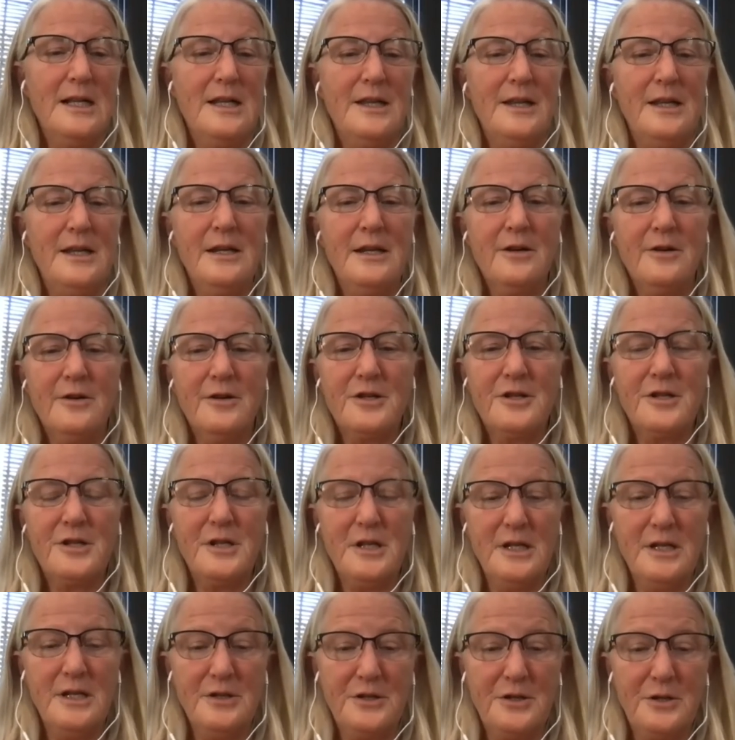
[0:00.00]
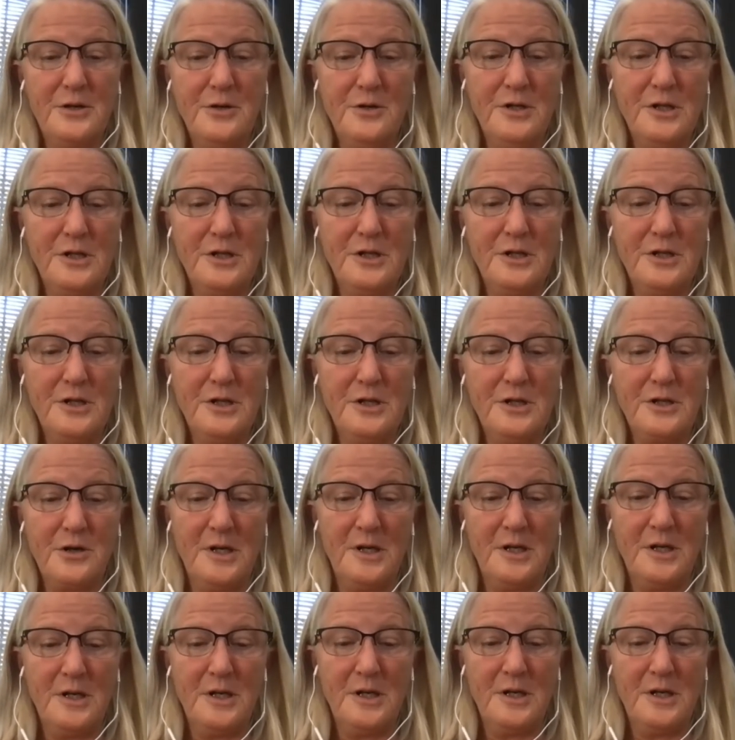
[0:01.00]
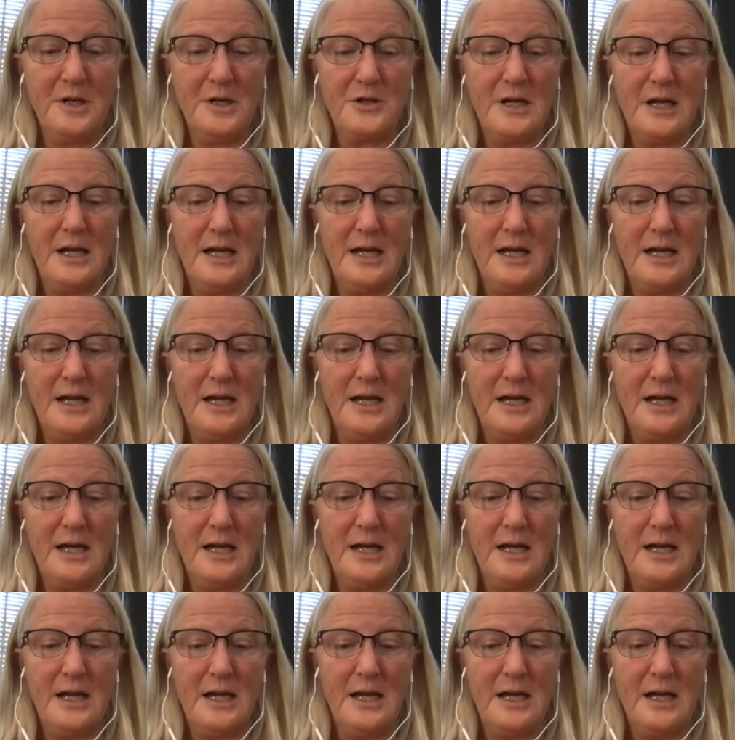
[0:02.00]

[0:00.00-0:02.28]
The NRC is who determines